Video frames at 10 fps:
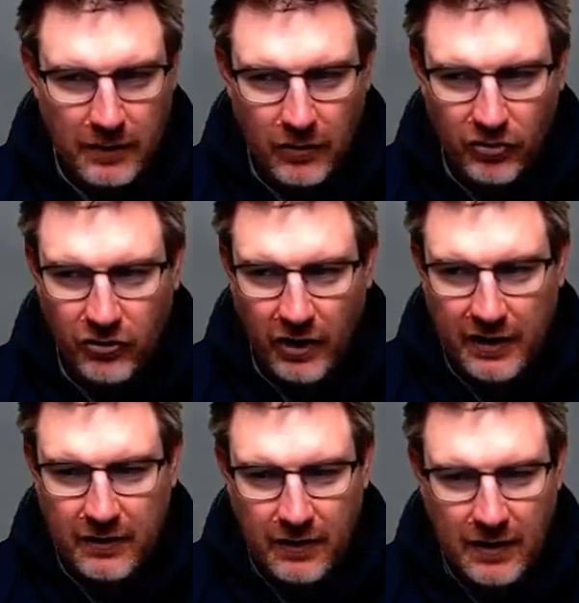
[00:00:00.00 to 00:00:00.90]
it looks
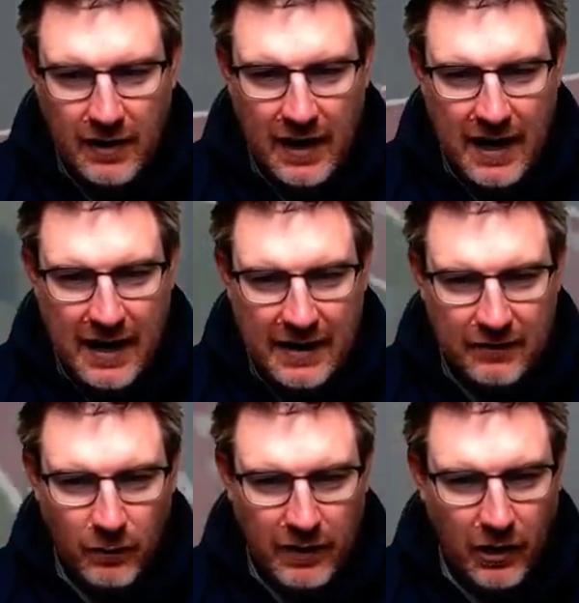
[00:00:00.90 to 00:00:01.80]
like,
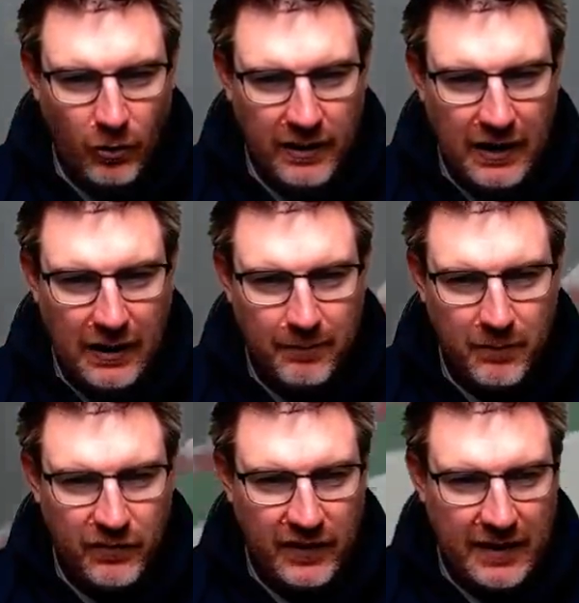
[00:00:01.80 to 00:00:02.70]
and we're holding up
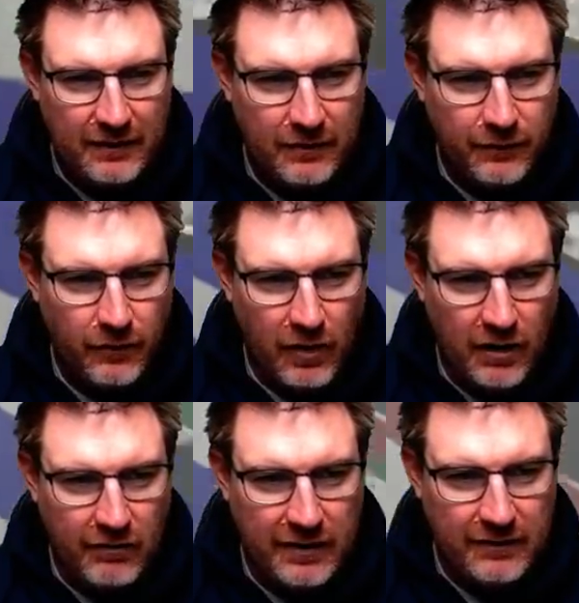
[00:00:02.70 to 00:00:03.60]
Mercedes and
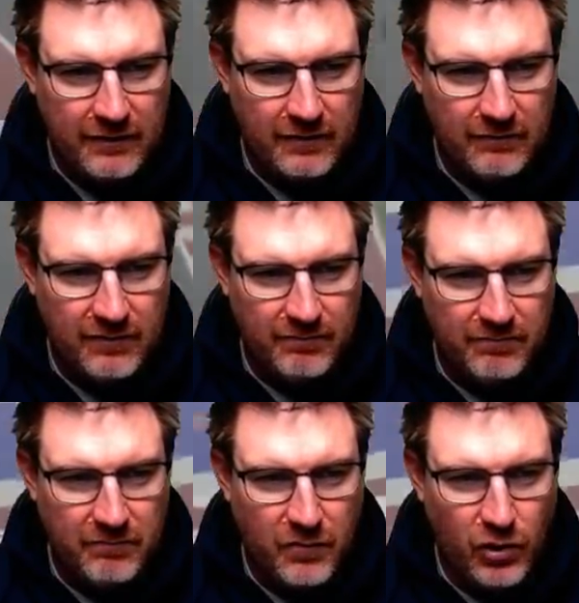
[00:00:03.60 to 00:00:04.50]
Ferraris.
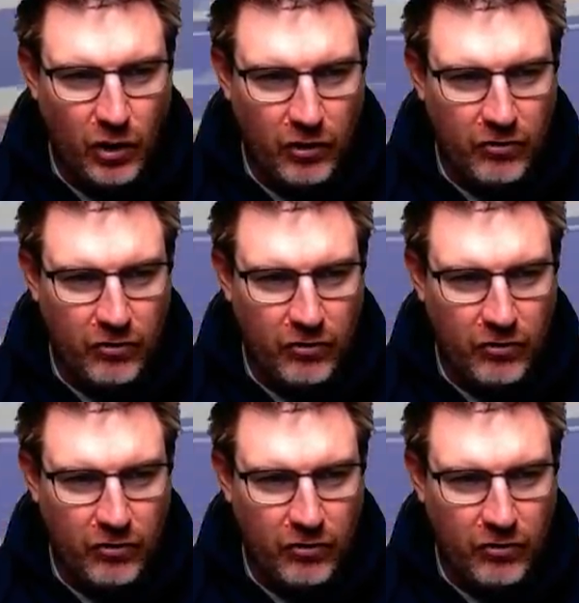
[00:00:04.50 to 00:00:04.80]
Not